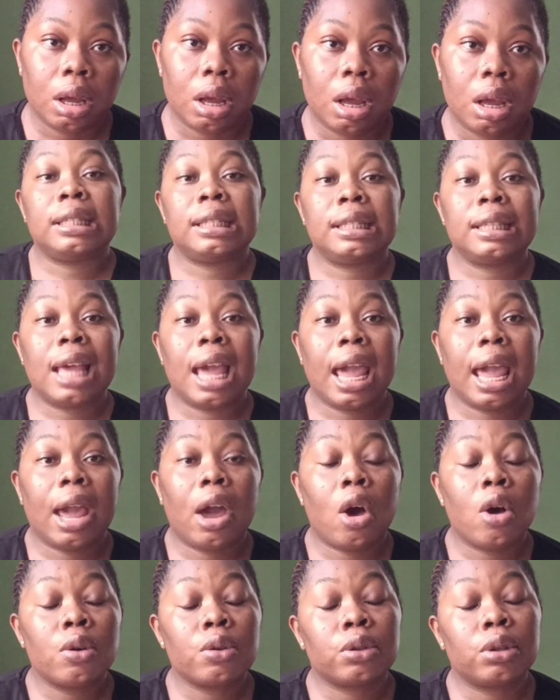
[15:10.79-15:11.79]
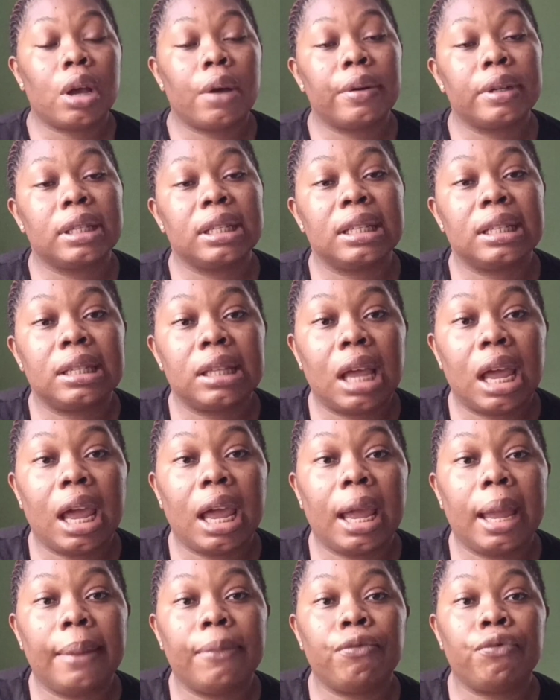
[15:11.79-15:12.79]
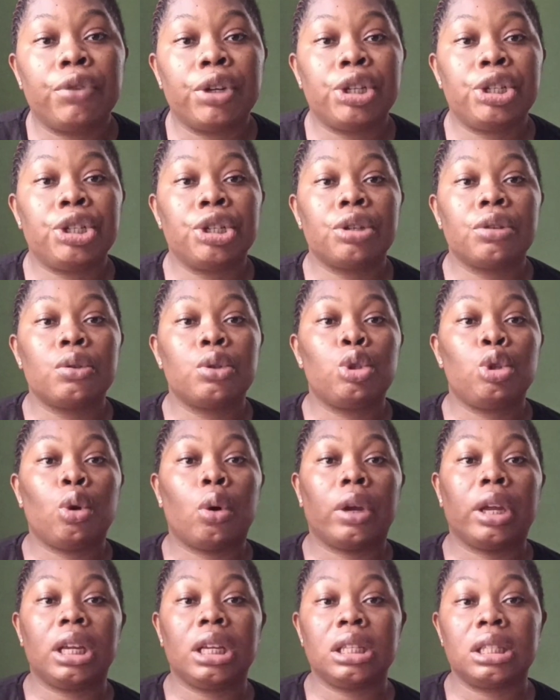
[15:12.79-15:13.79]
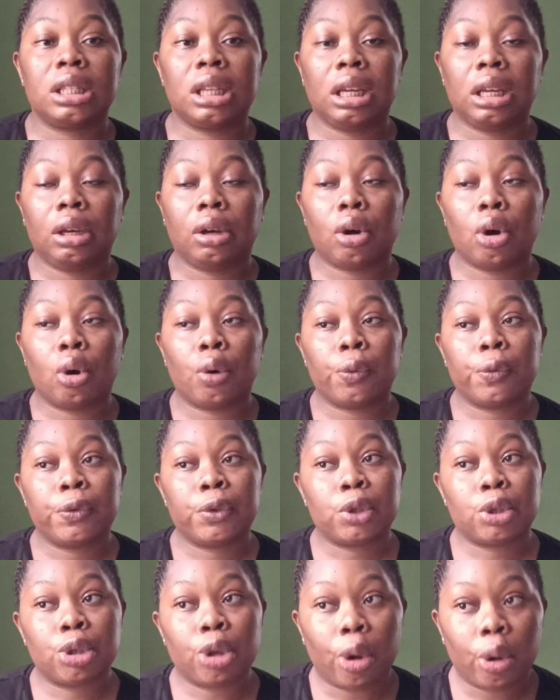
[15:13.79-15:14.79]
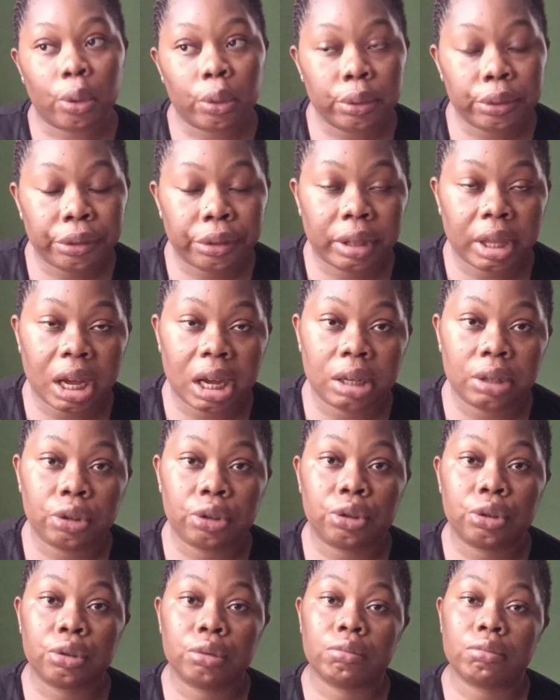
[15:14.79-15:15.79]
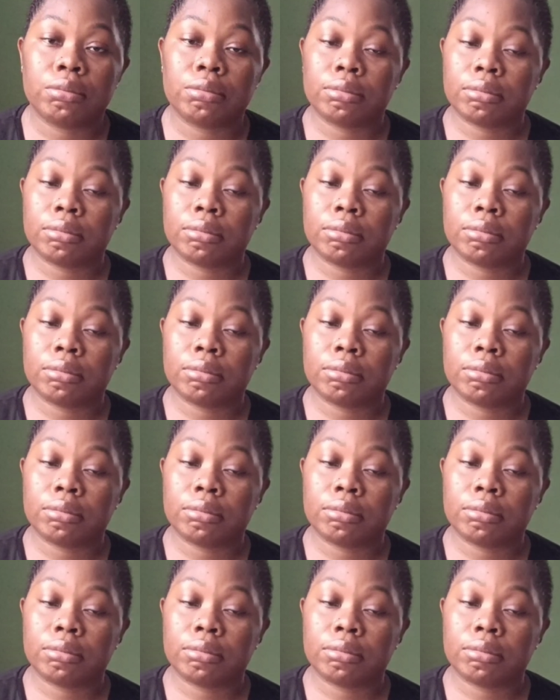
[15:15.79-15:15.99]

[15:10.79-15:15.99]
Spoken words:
I want to say reduce your intake of salt and